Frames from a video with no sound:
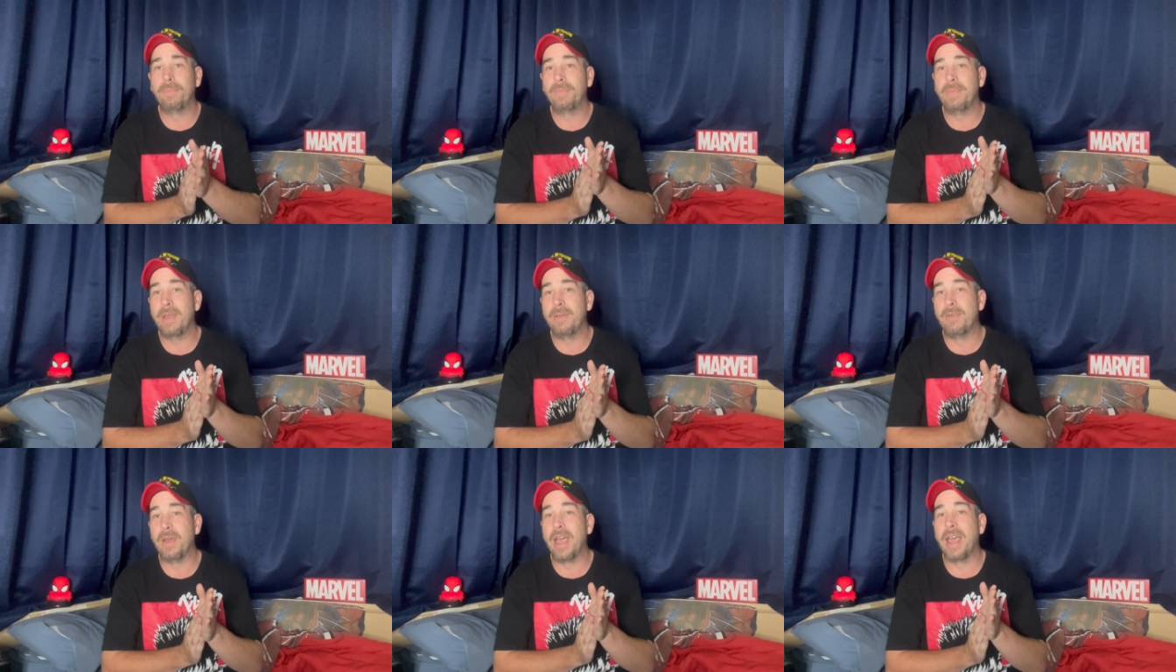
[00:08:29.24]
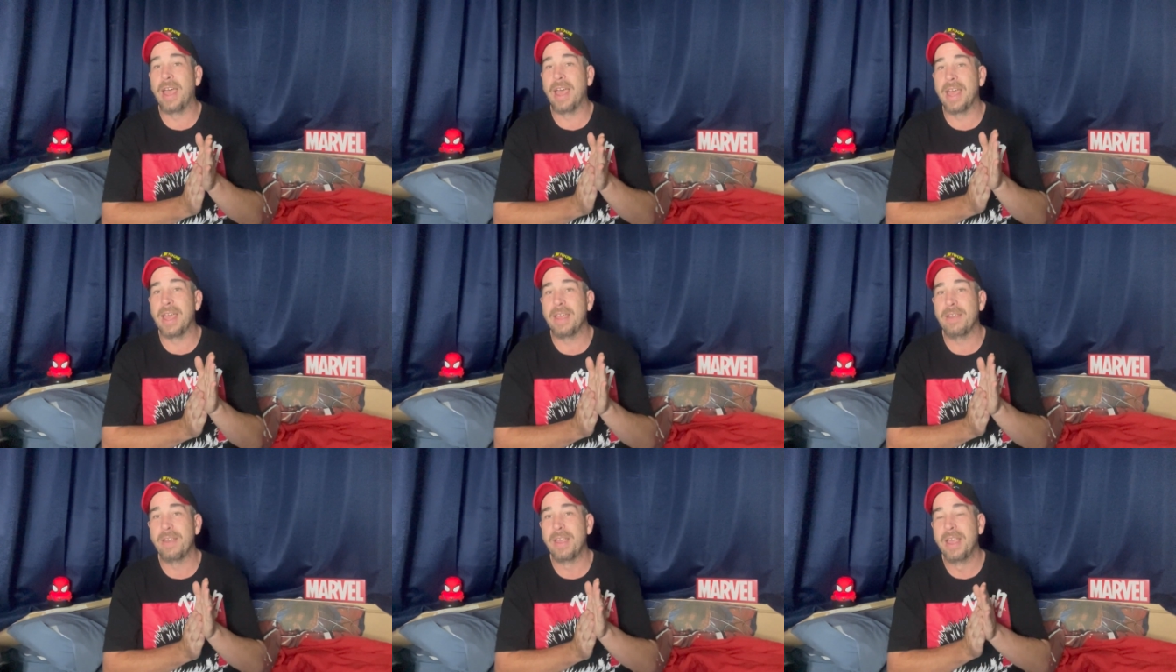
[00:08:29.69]
If
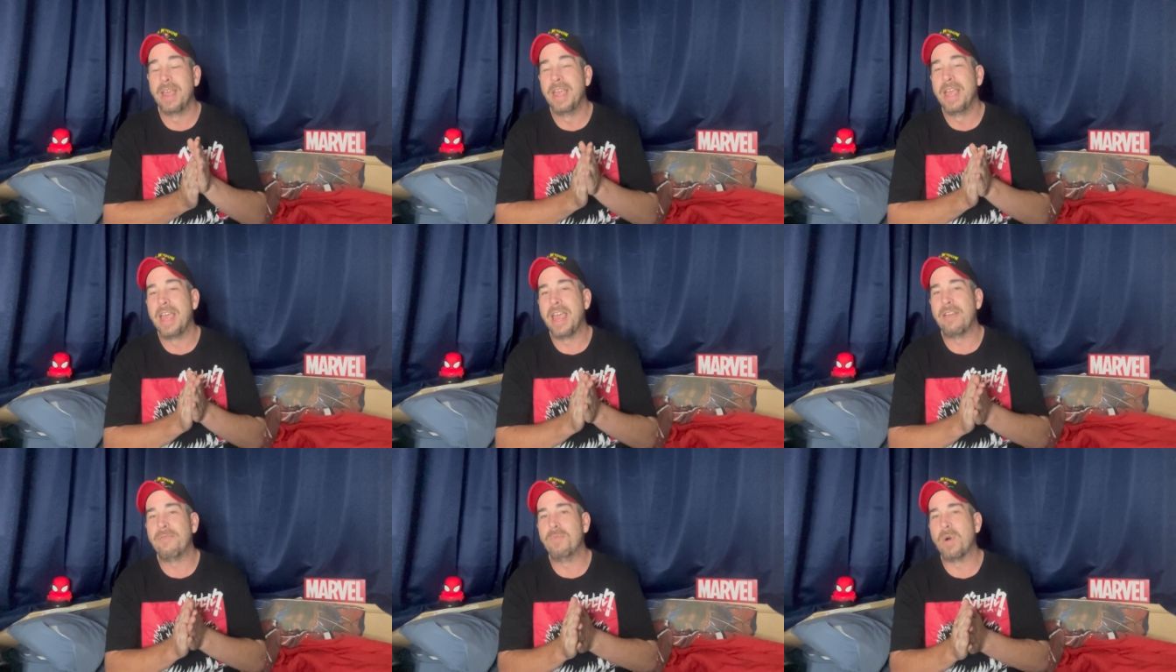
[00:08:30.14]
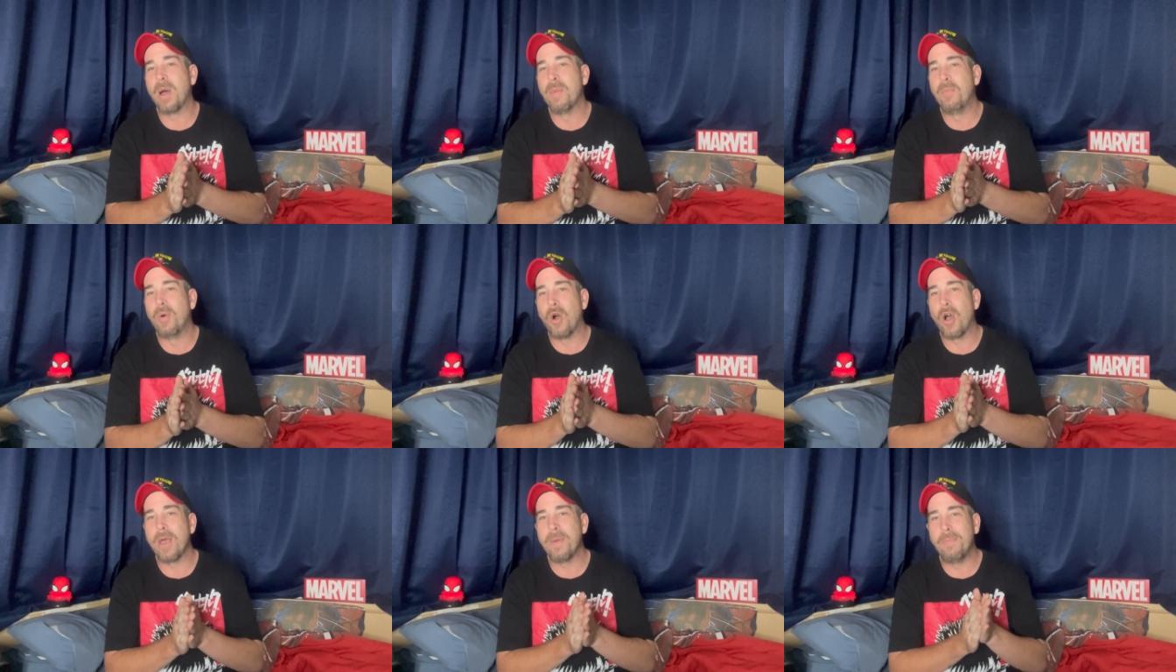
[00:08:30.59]
my
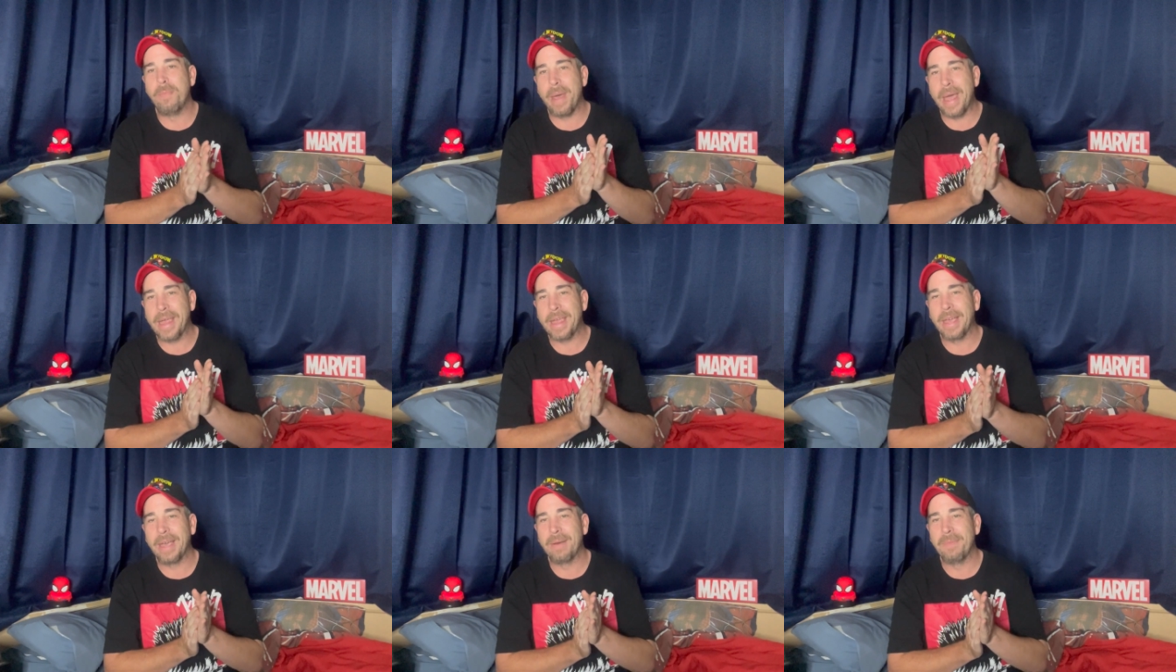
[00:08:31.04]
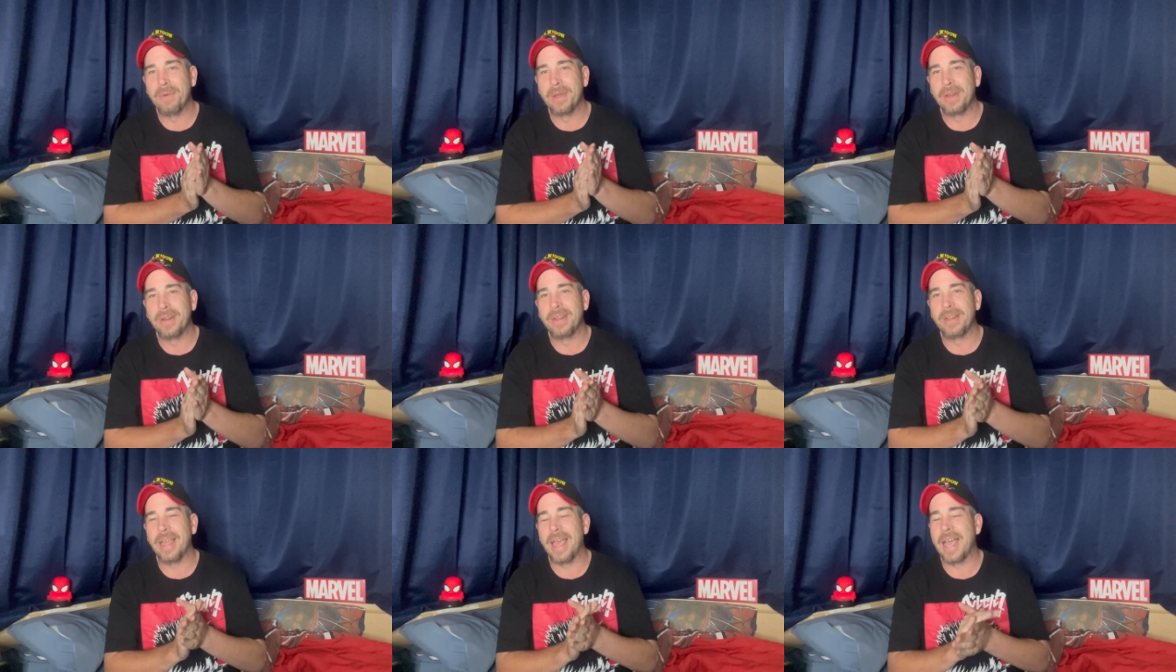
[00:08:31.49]
boy
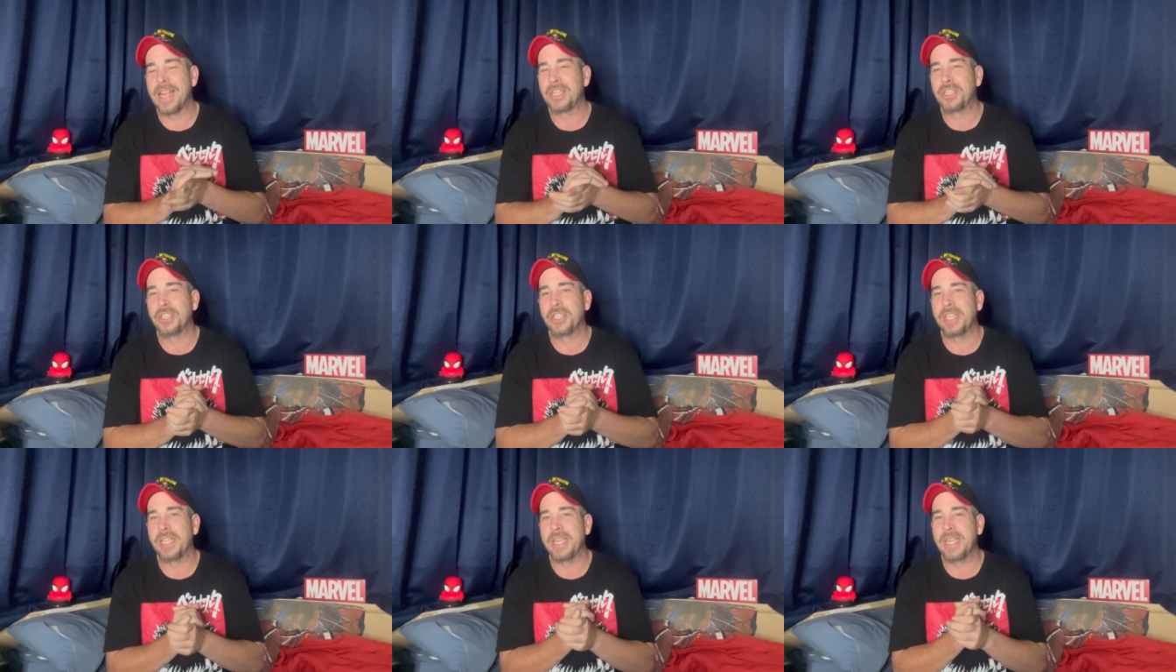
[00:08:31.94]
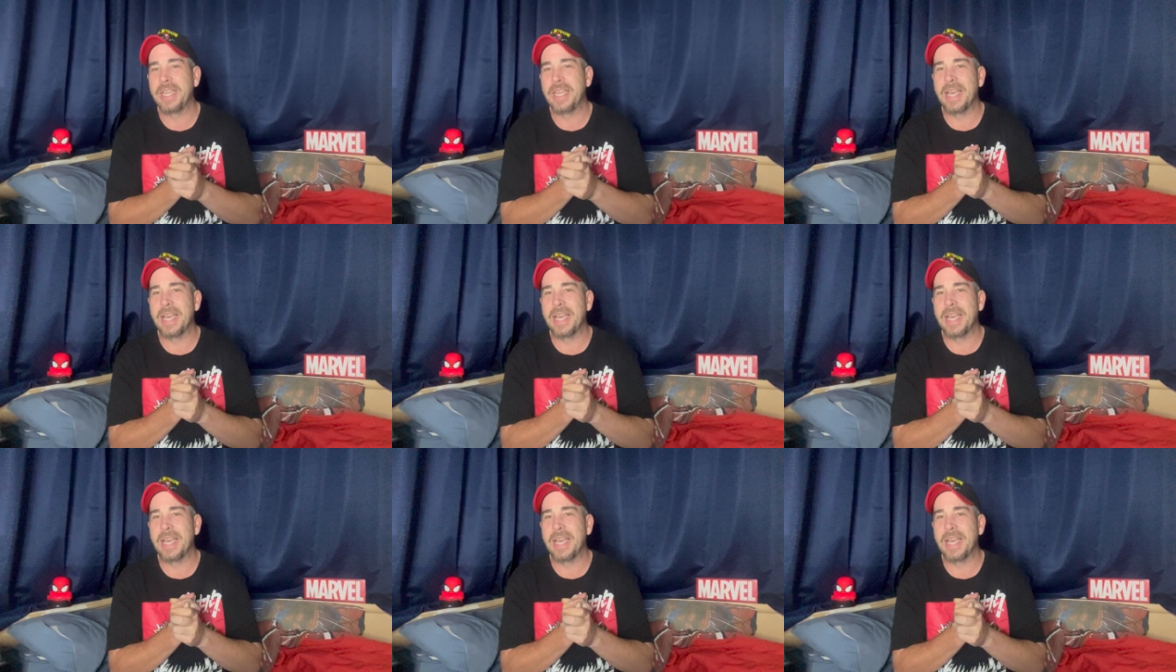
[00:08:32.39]
Beckerman actually,